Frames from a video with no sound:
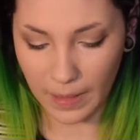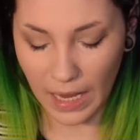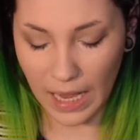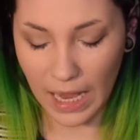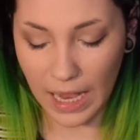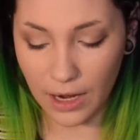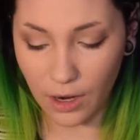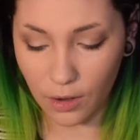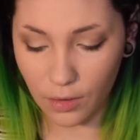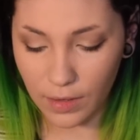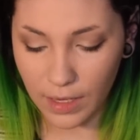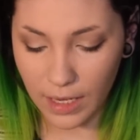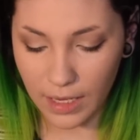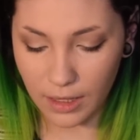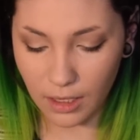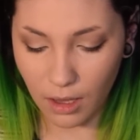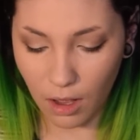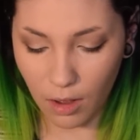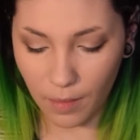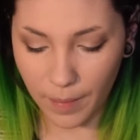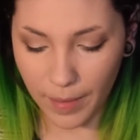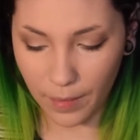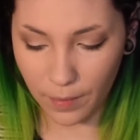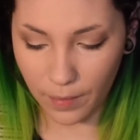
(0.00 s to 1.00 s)
I don't like the
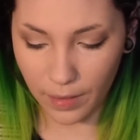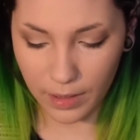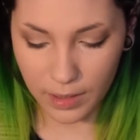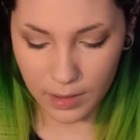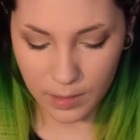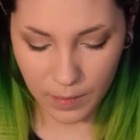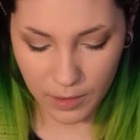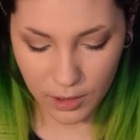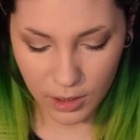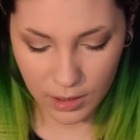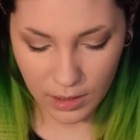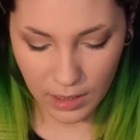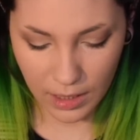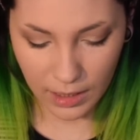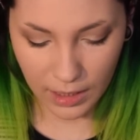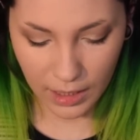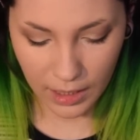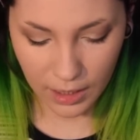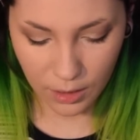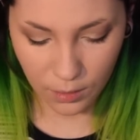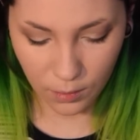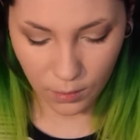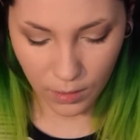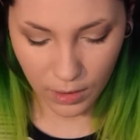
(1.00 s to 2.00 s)
Almay one as much as I
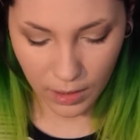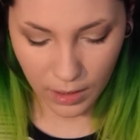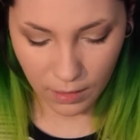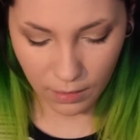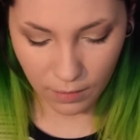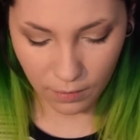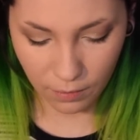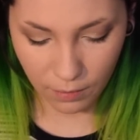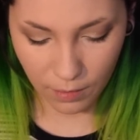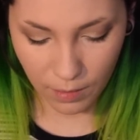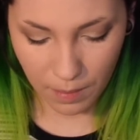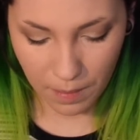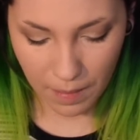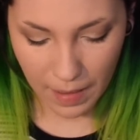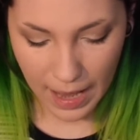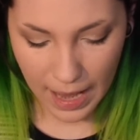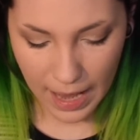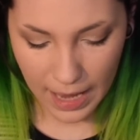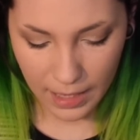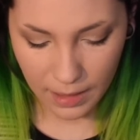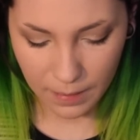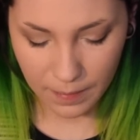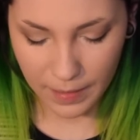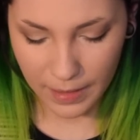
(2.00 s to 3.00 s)
like the one from
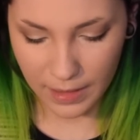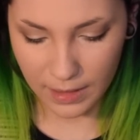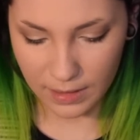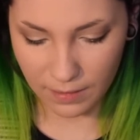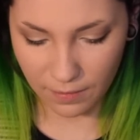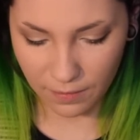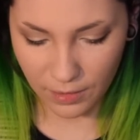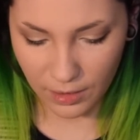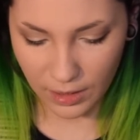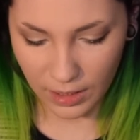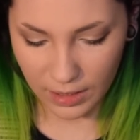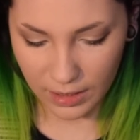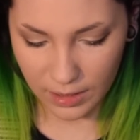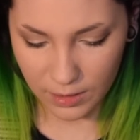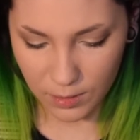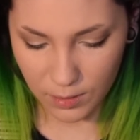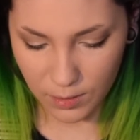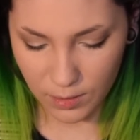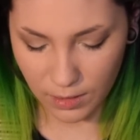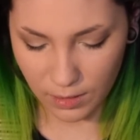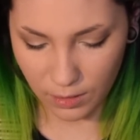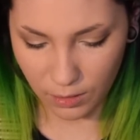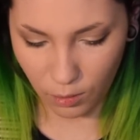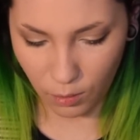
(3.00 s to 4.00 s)
MAC because I feel like this
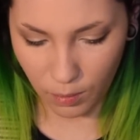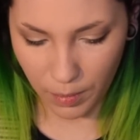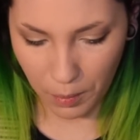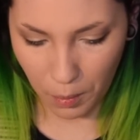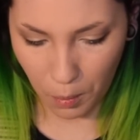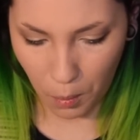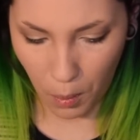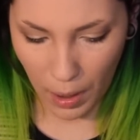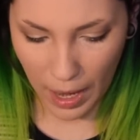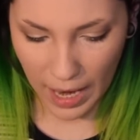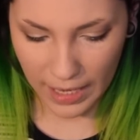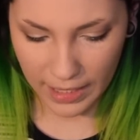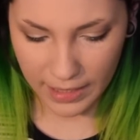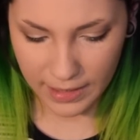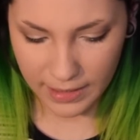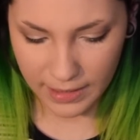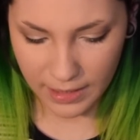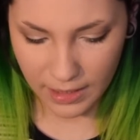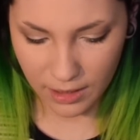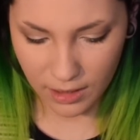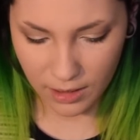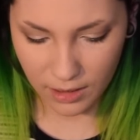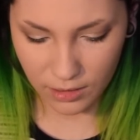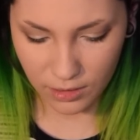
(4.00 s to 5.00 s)
one's a little bit
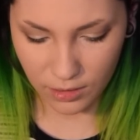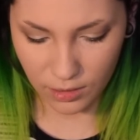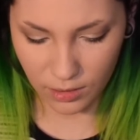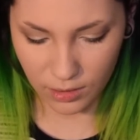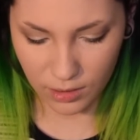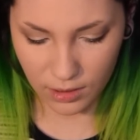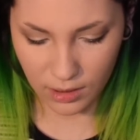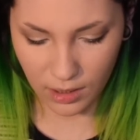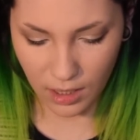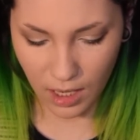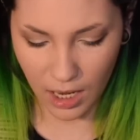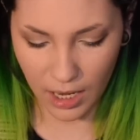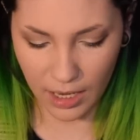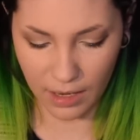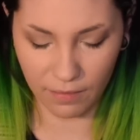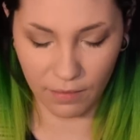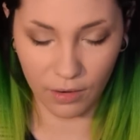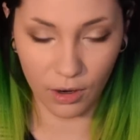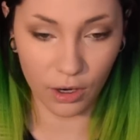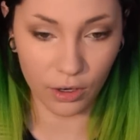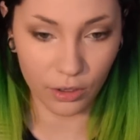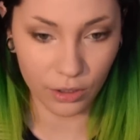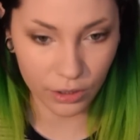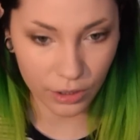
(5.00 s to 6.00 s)
waxier, so it's kind of
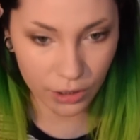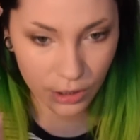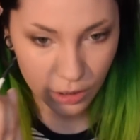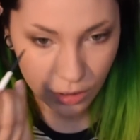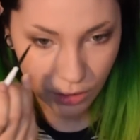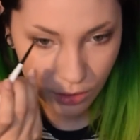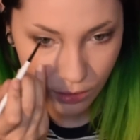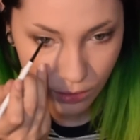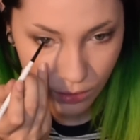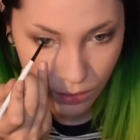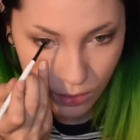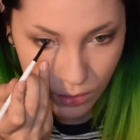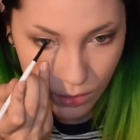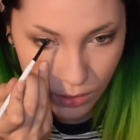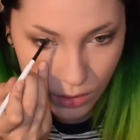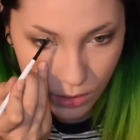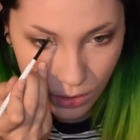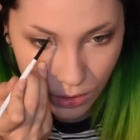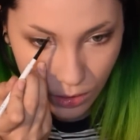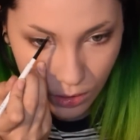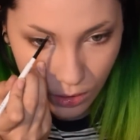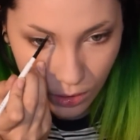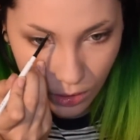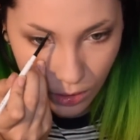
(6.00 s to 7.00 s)
harder to use.
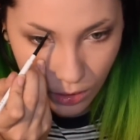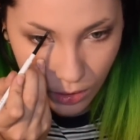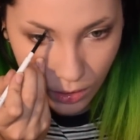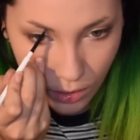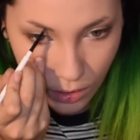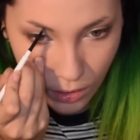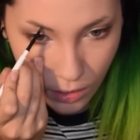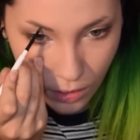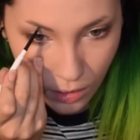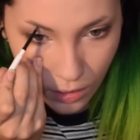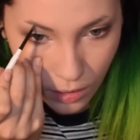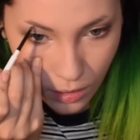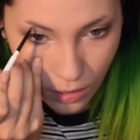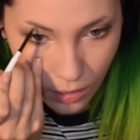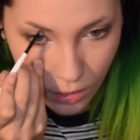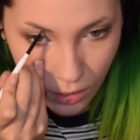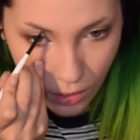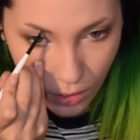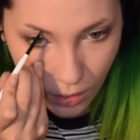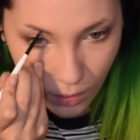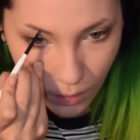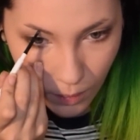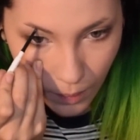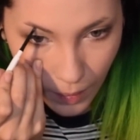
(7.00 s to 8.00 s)

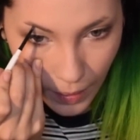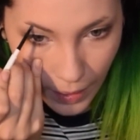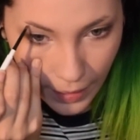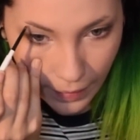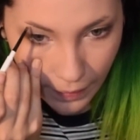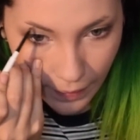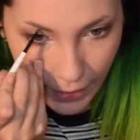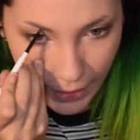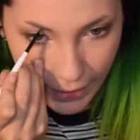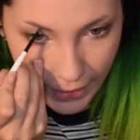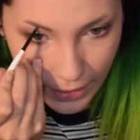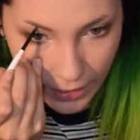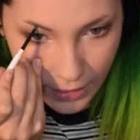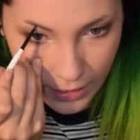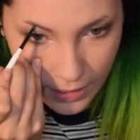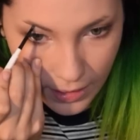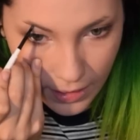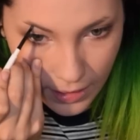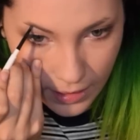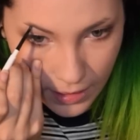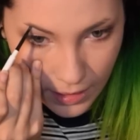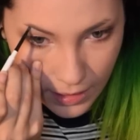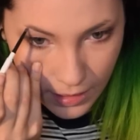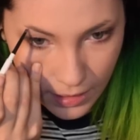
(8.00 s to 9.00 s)
But I like it
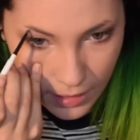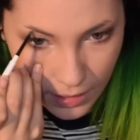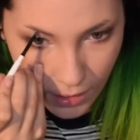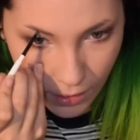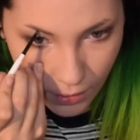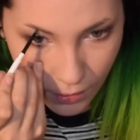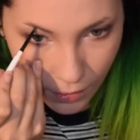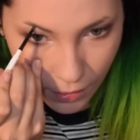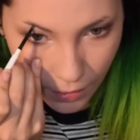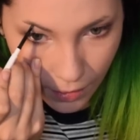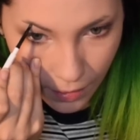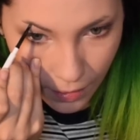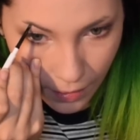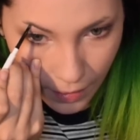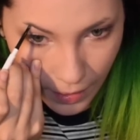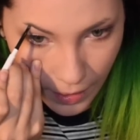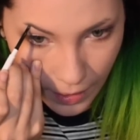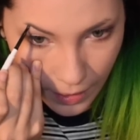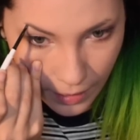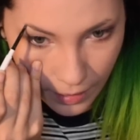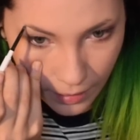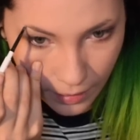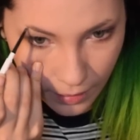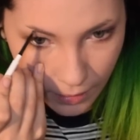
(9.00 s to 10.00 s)
since it's so
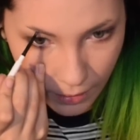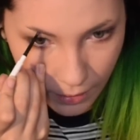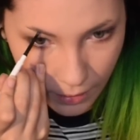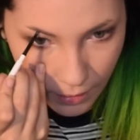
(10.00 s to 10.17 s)
thin.